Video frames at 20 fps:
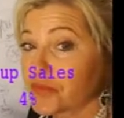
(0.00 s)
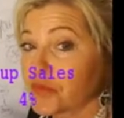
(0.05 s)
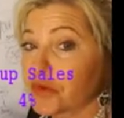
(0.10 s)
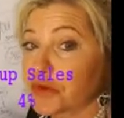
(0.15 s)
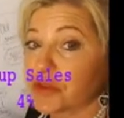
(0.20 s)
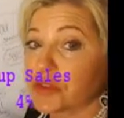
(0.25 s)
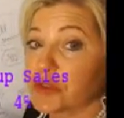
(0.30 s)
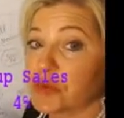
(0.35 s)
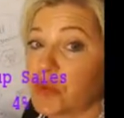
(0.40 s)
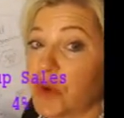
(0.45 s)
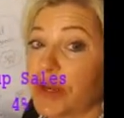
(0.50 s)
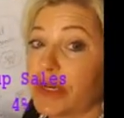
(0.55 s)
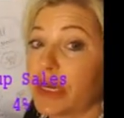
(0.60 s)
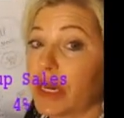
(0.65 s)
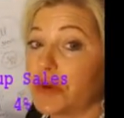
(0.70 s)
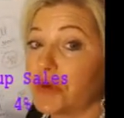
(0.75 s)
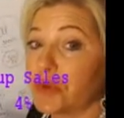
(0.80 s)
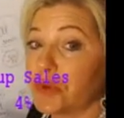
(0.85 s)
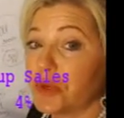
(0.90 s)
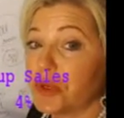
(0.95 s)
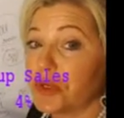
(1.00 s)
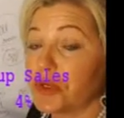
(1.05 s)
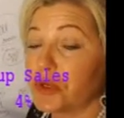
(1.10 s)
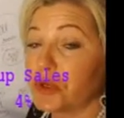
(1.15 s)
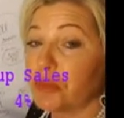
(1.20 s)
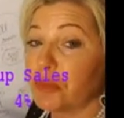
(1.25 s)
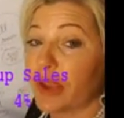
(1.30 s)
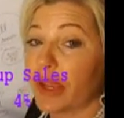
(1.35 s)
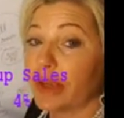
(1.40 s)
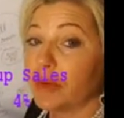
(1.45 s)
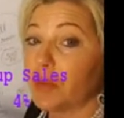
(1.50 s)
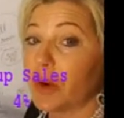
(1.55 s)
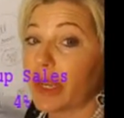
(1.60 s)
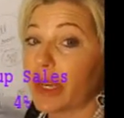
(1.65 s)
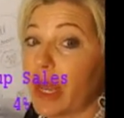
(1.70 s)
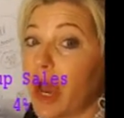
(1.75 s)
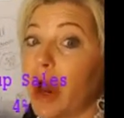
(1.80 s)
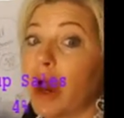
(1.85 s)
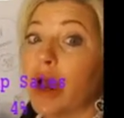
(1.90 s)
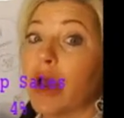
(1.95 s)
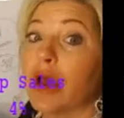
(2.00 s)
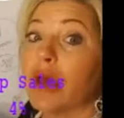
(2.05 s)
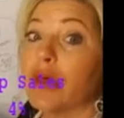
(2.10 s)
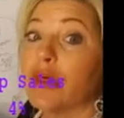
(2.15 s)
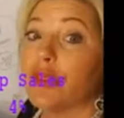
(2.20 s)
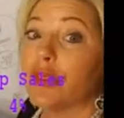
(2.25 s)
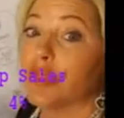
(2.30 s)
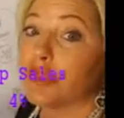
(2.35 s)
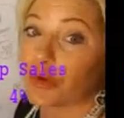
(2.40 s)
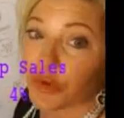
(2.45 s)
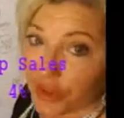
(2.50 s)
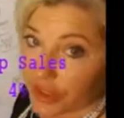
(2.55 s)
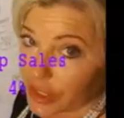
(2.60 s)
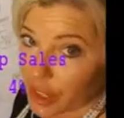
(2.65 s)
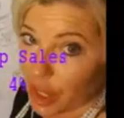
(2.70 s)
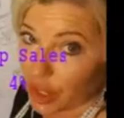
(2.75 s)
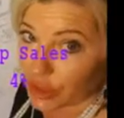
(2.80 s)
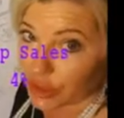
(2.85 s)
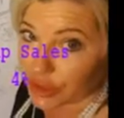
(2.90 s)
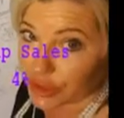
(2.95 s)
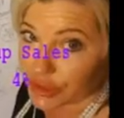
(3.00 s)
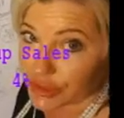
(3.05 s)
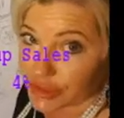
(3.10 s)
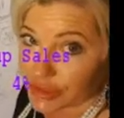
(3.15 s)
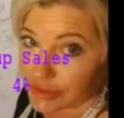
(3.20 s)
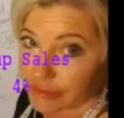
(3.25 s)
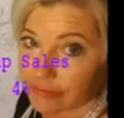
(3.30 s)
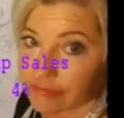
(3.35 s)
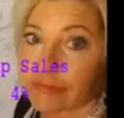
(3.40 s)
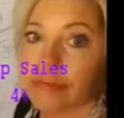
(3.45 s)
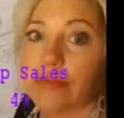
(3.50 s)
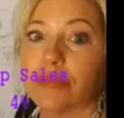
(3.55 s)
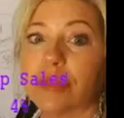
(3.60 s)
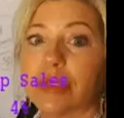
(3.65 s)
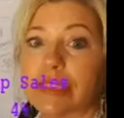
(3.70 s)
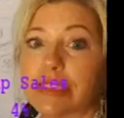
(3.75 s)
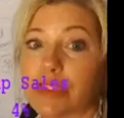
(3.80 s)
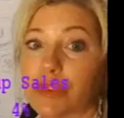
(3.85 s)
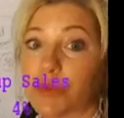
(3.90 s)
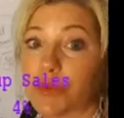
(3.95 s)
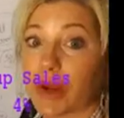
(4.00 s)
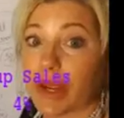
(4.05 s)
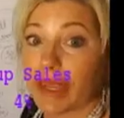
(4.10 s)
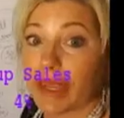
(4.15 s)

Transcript: first 100, you're paid what? $30. That's